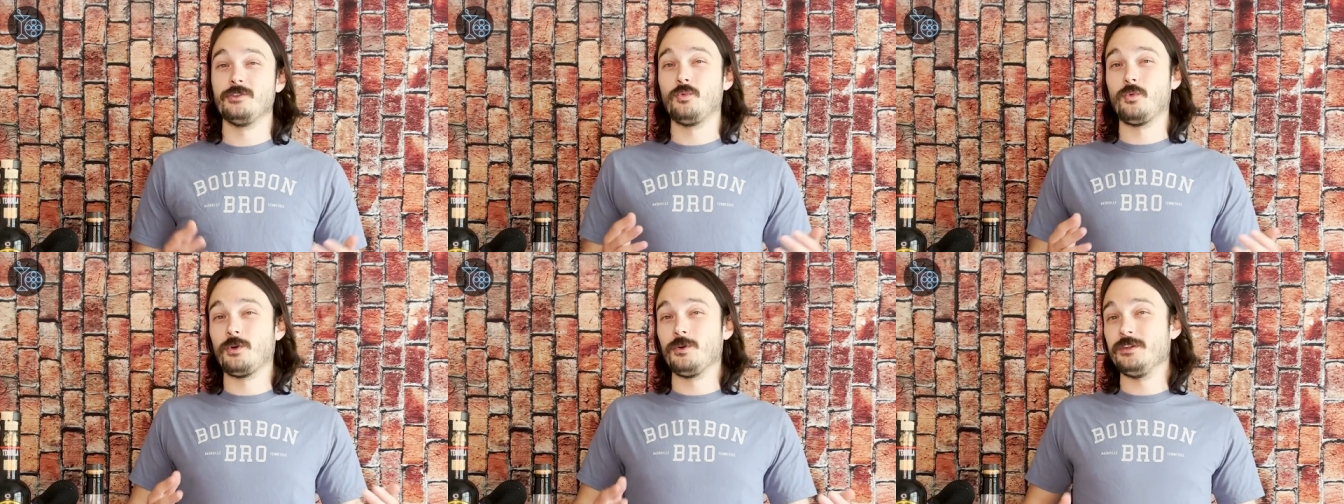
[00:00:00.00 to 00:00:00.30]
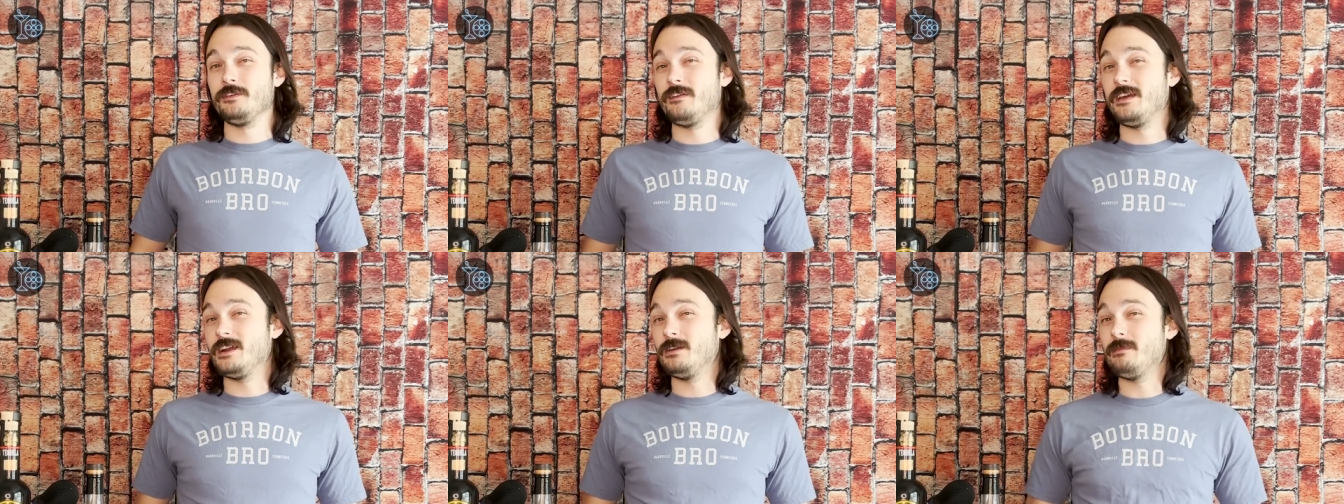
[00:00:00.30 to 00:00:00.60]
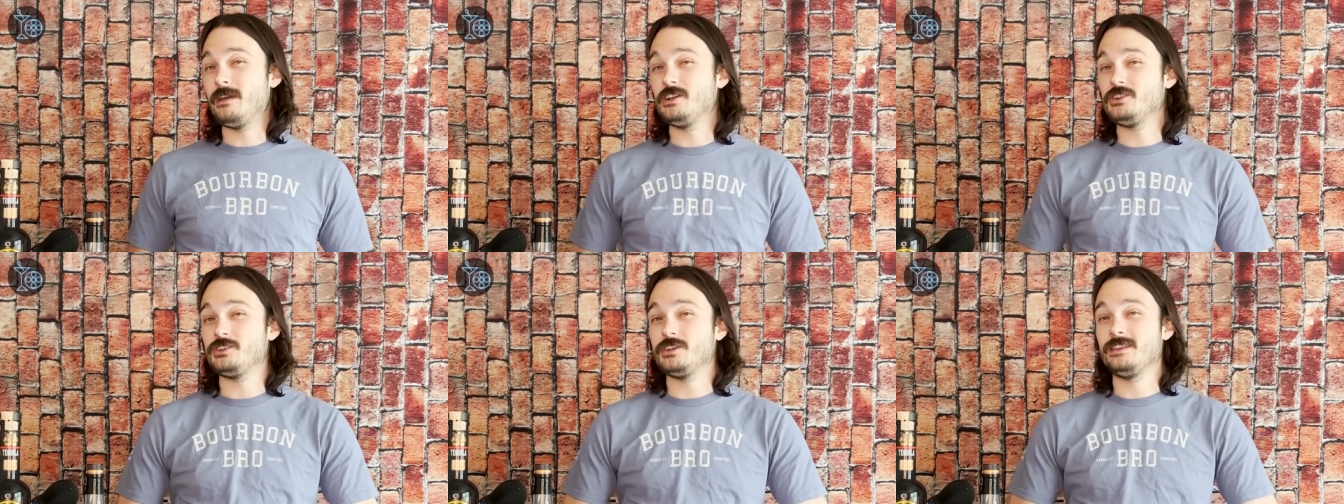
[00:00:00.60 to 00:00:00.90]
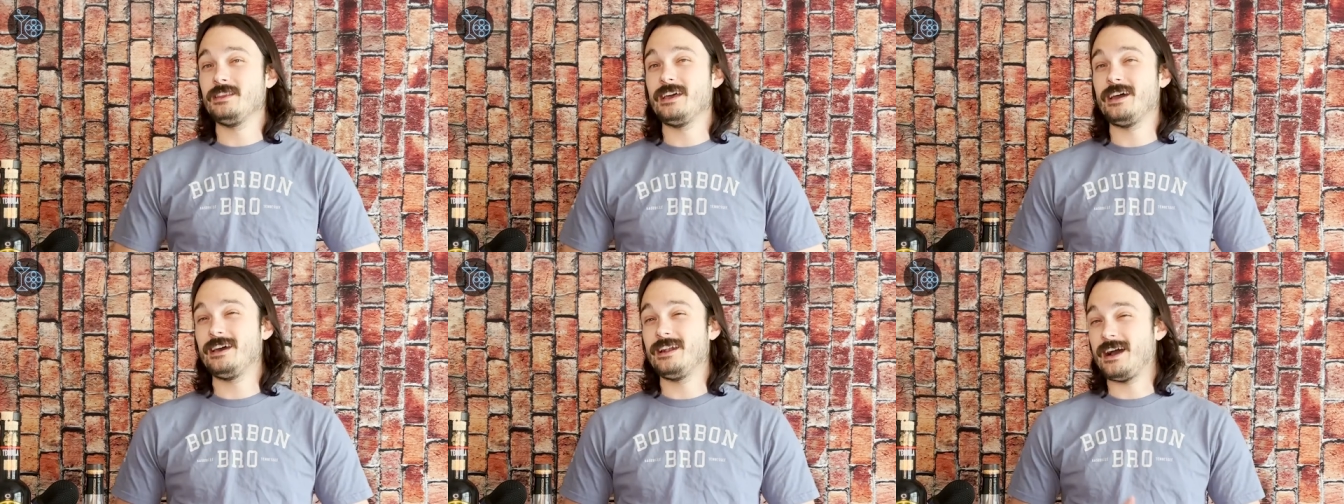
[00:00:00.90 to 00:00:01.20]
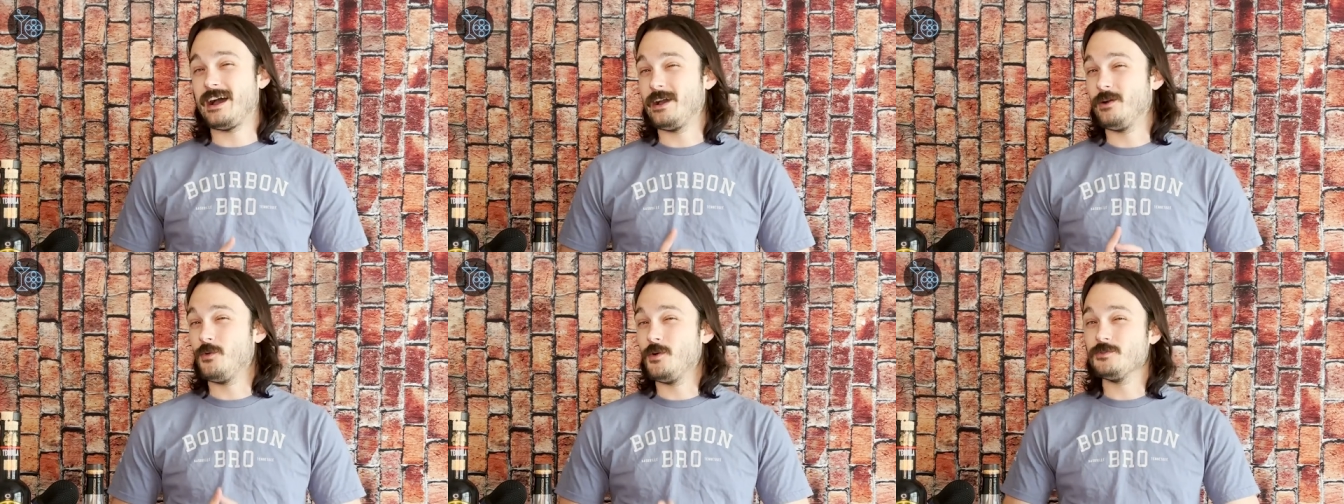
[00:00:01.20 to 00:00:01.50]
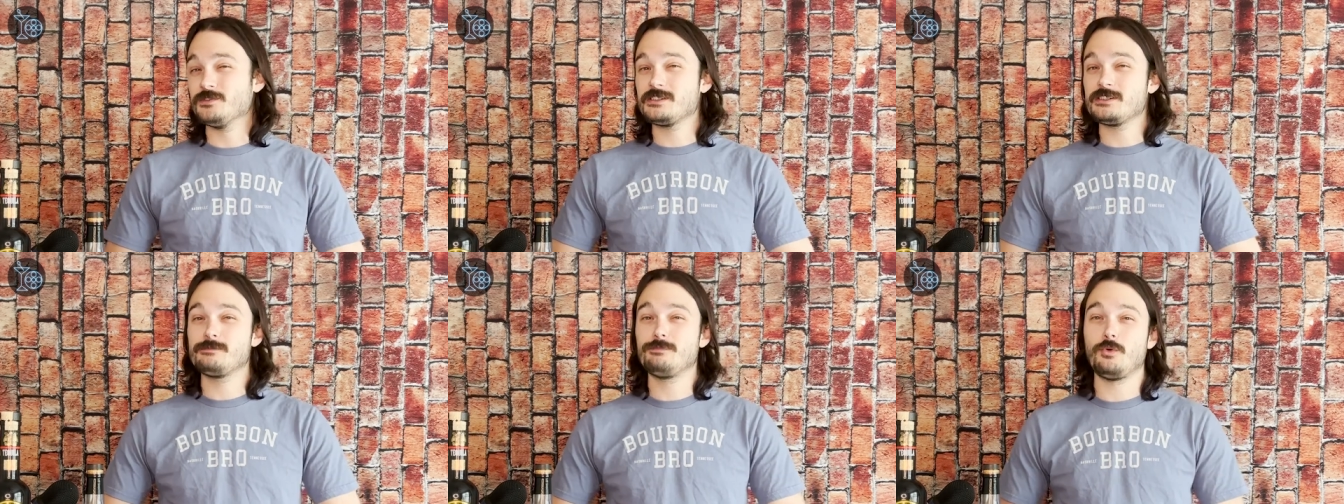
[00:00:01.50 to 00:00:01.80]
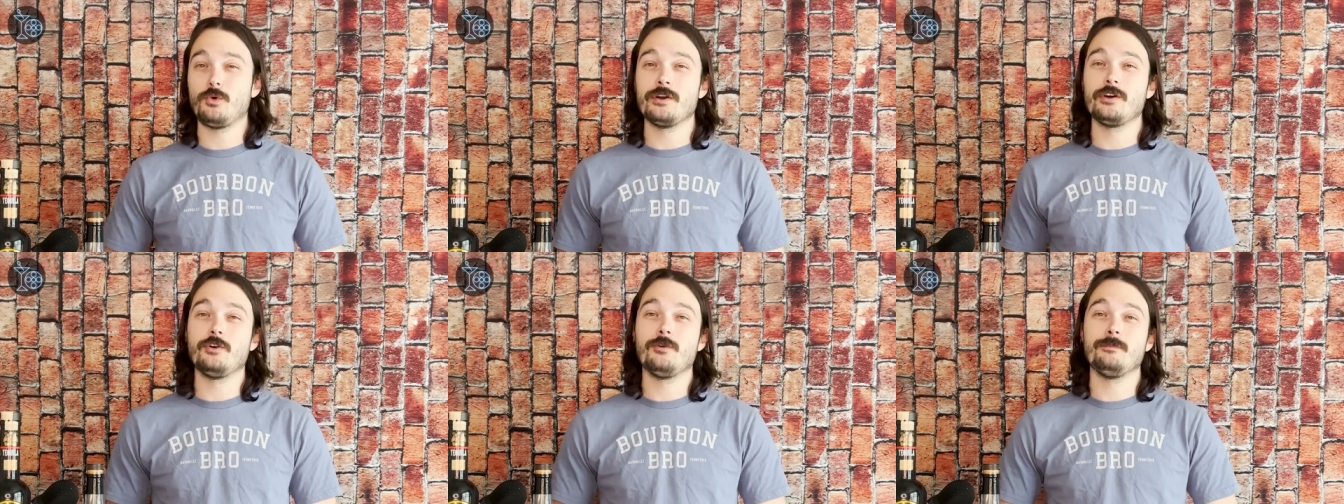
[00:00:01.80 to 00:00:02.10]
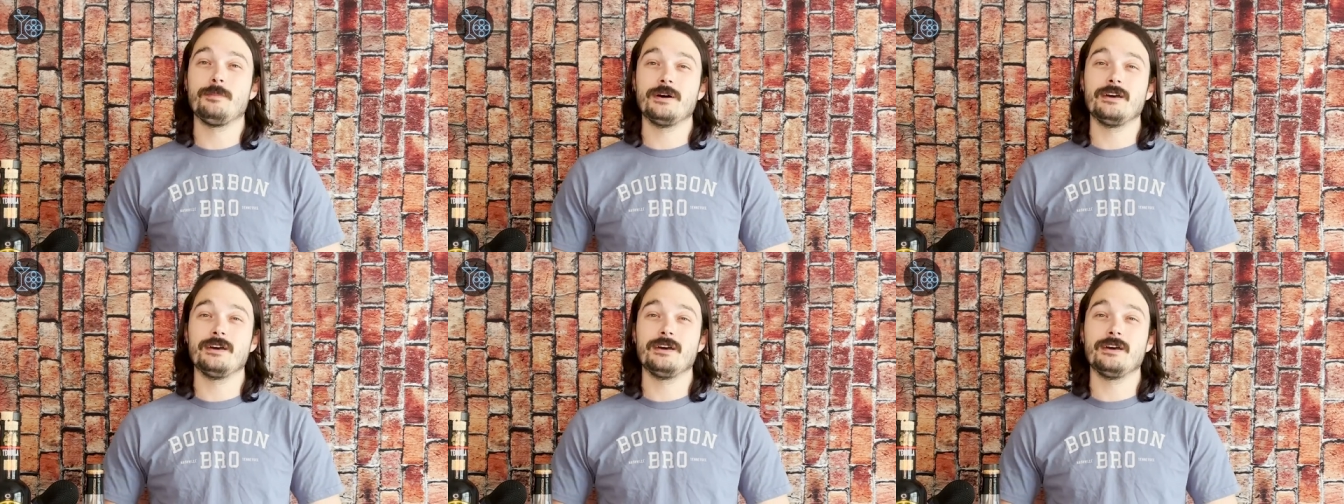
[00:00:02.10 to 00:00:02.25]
the world of animation that I won't spoil,